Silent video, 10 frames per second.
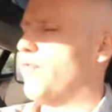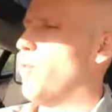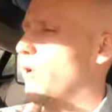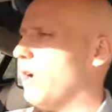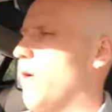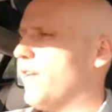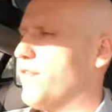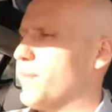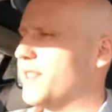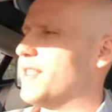we're going
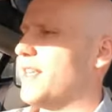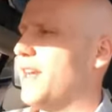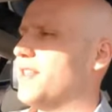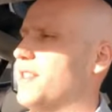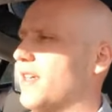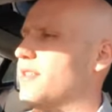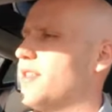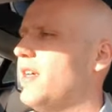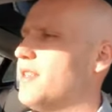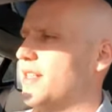from 696
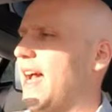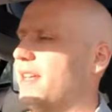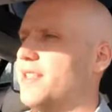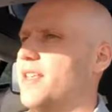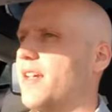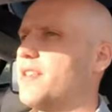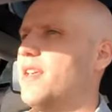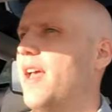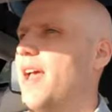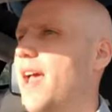to 96,
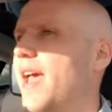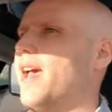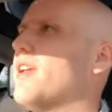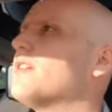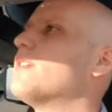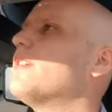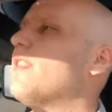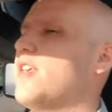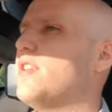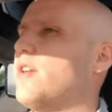and
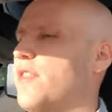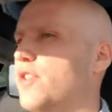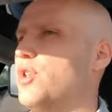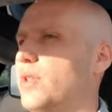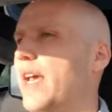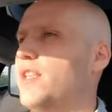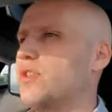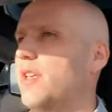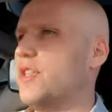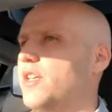these are the two lanes
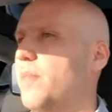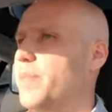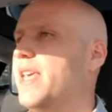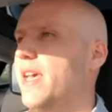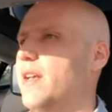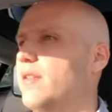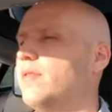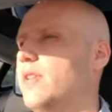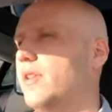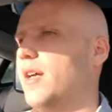you need to be in
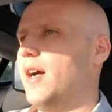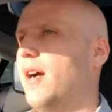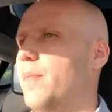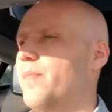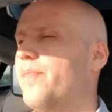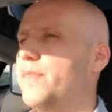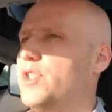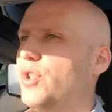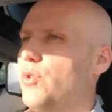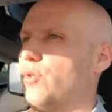
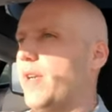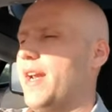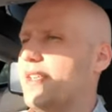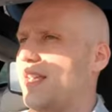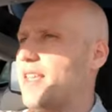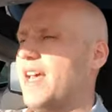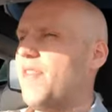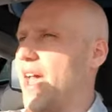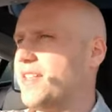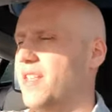to kind of take that.
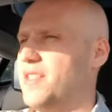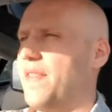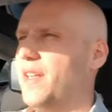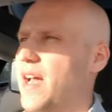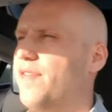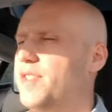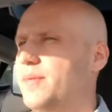The exit's on the left.